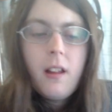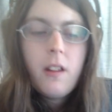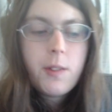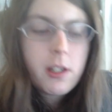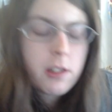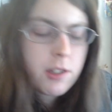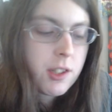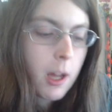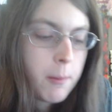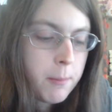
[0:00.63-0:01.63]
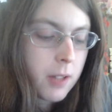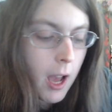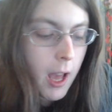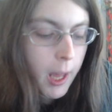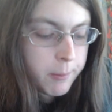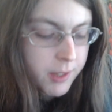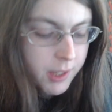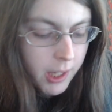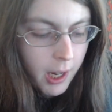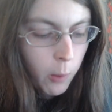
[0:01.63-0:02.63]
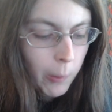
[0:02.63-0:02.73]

There's sometimes, you know,